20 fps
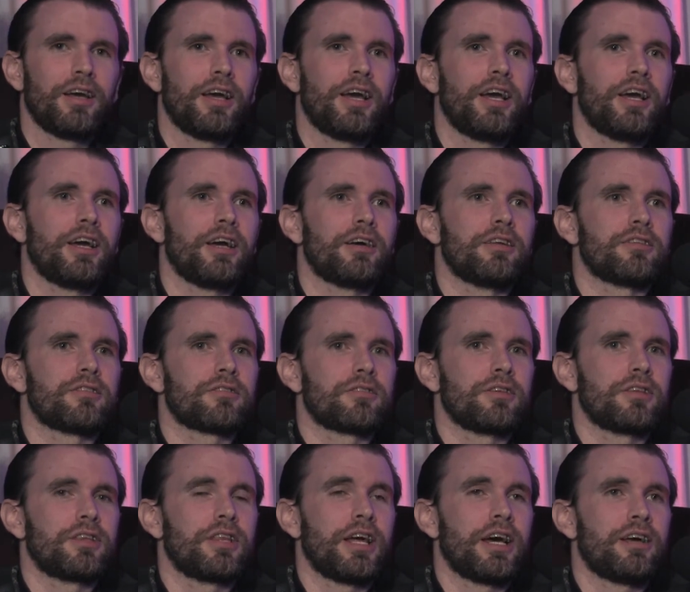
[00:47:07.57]
And
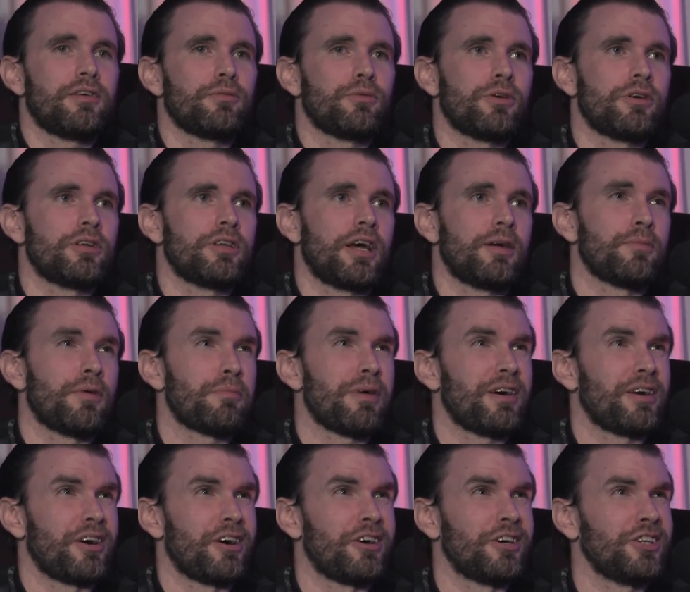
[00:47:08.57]
that one, I'm about
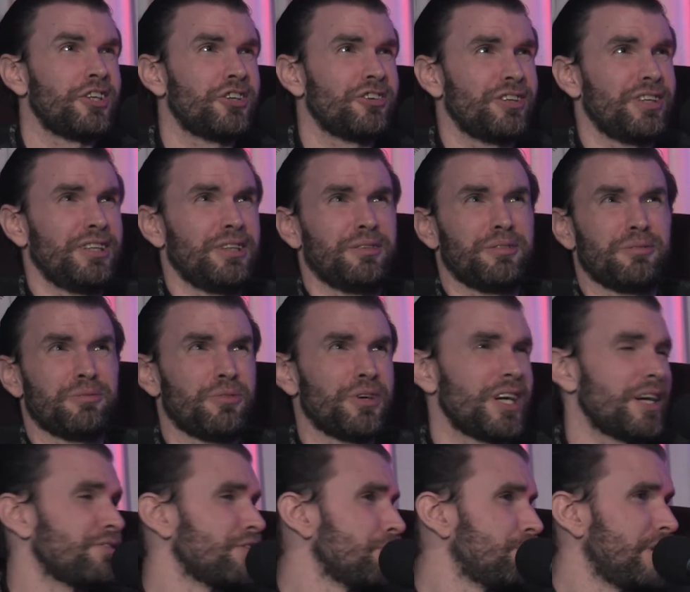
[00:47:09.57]
100 and
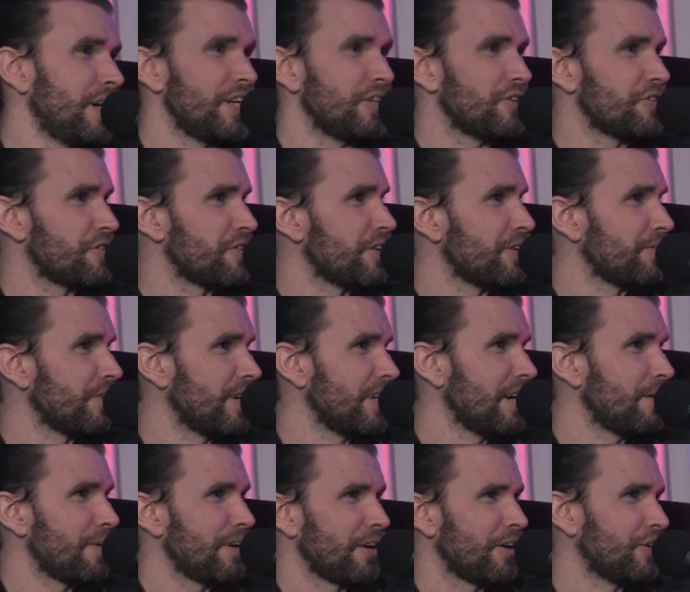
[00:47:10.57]
whatever pages in right now,
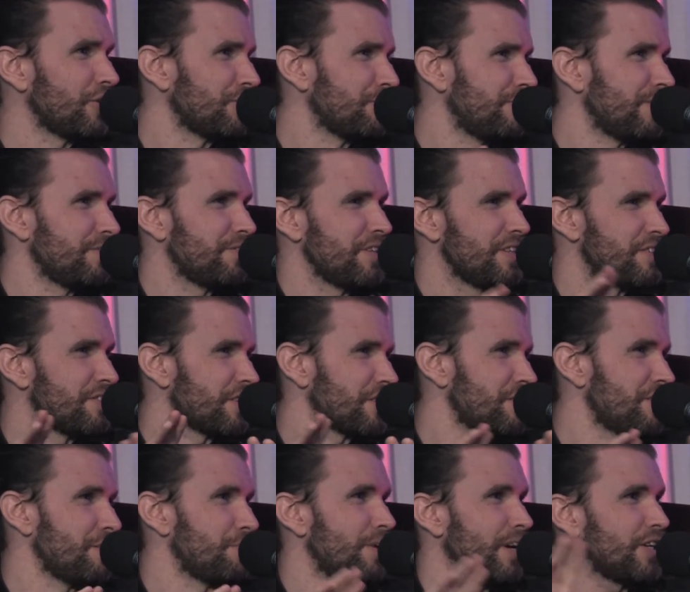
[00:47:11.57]
about 150,
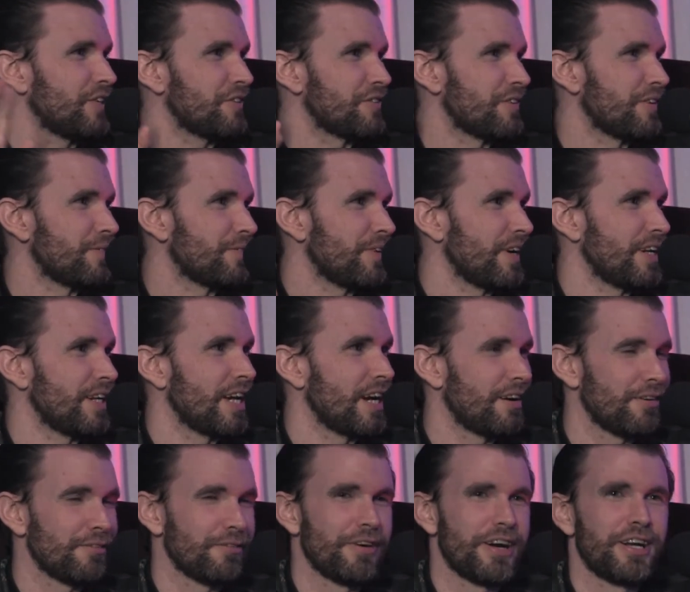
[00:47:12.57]
60 pages in right now.
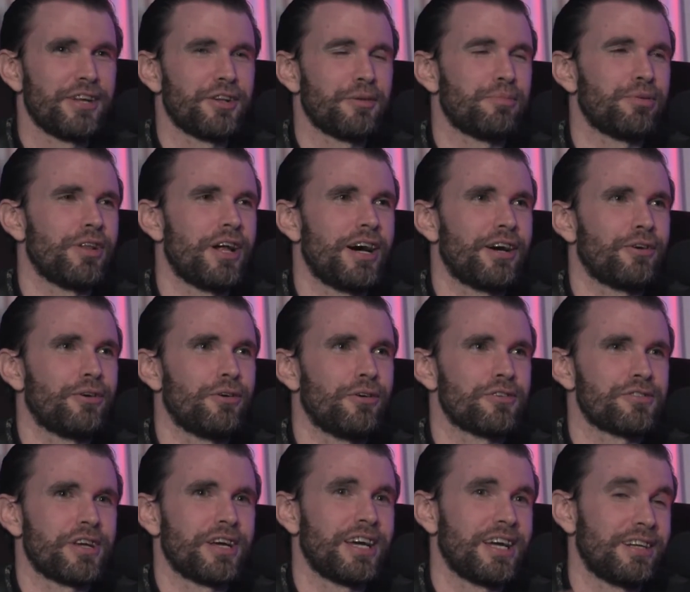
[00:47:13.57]
I ran into plot holes.
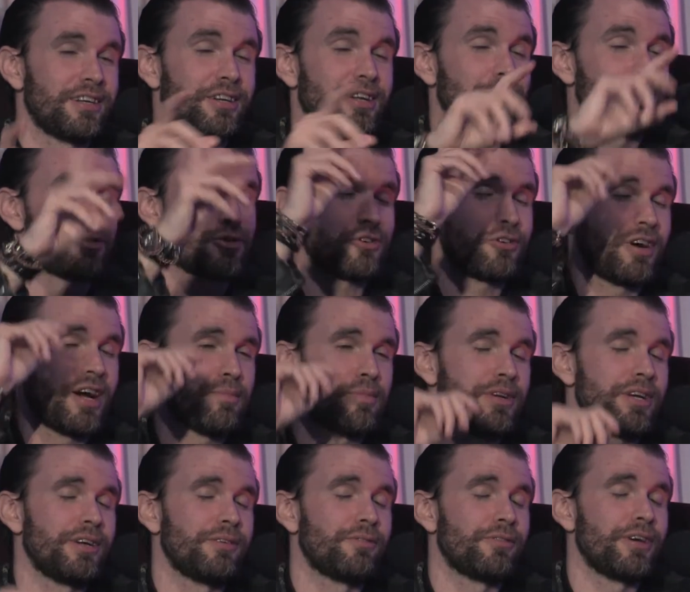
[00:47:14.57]
I ended up scrapping
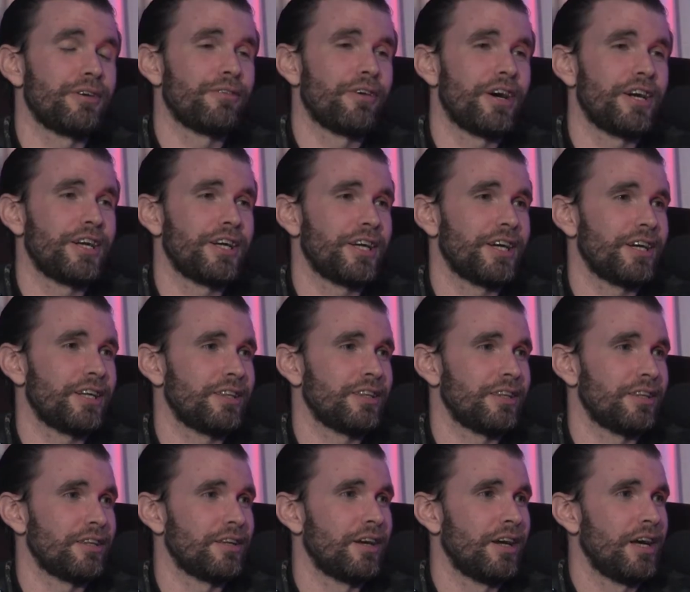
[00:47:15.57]
it and rewriting it,
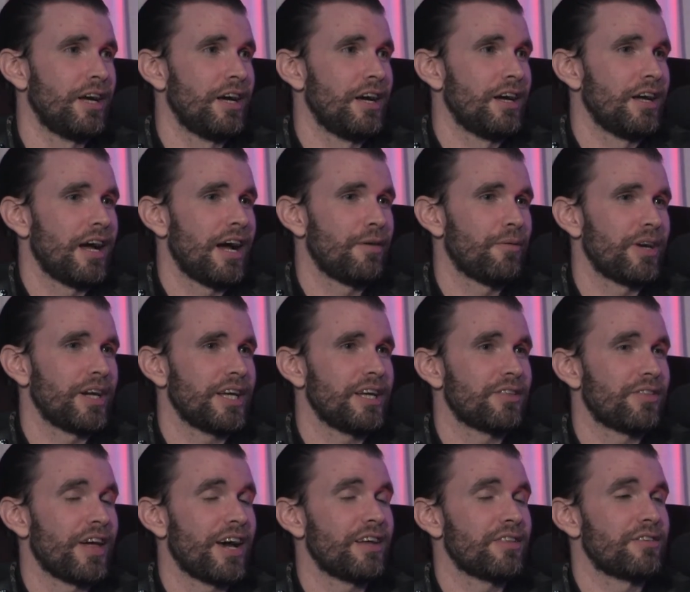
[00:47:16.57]
and I want to get
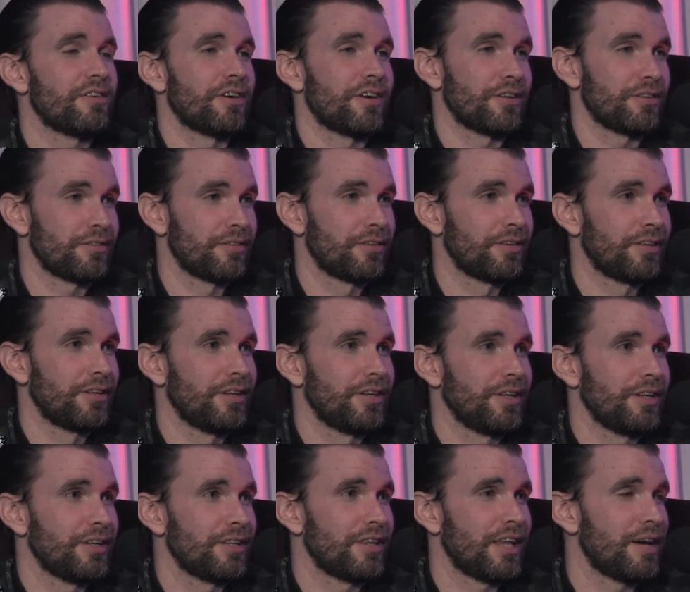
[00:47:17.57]
that done.
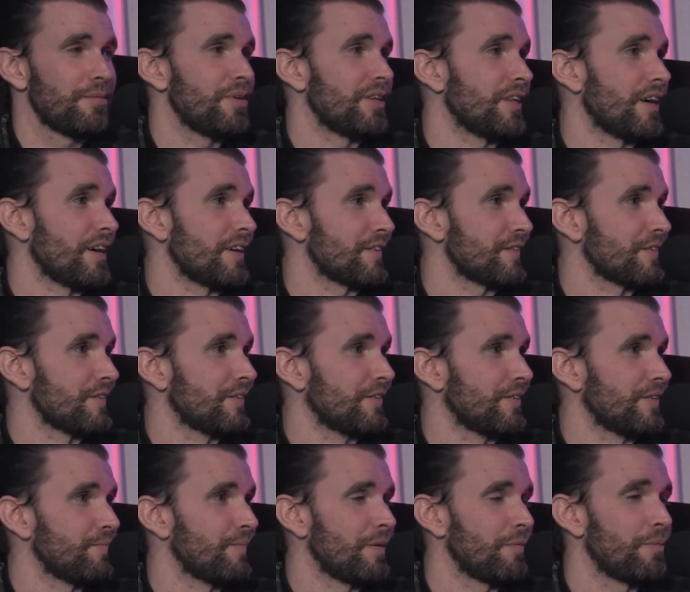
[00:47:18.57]
That'd be nice.
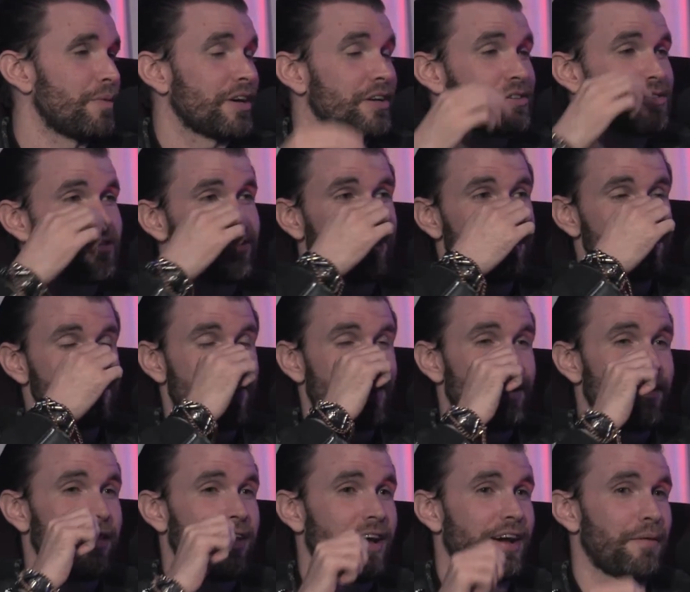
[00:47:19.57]
Maybe make a series out
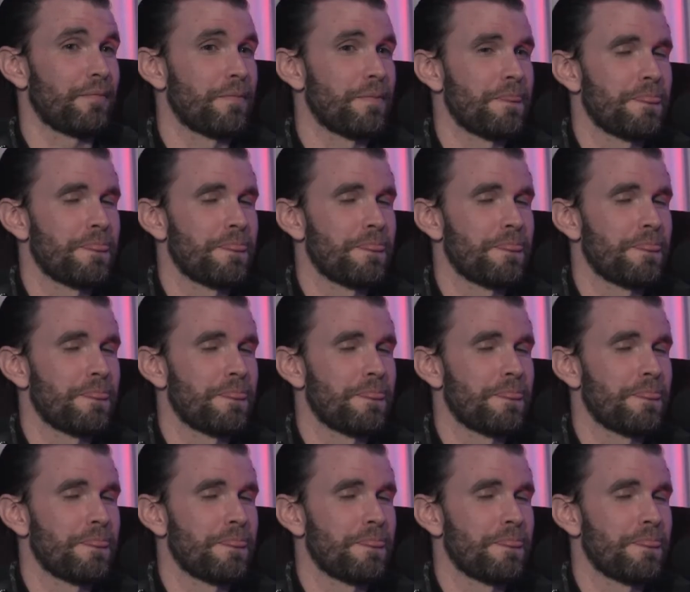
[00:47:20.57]
of that.